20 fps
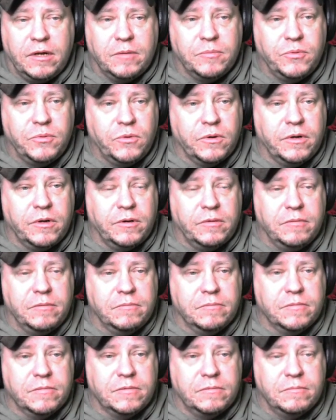employ
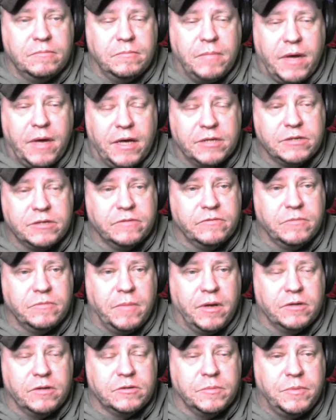massive
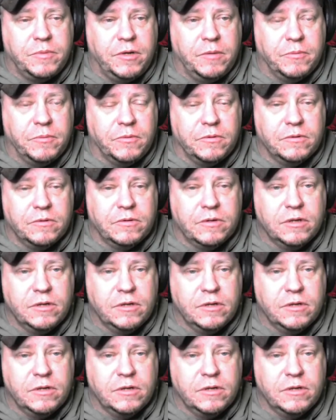amounts of people.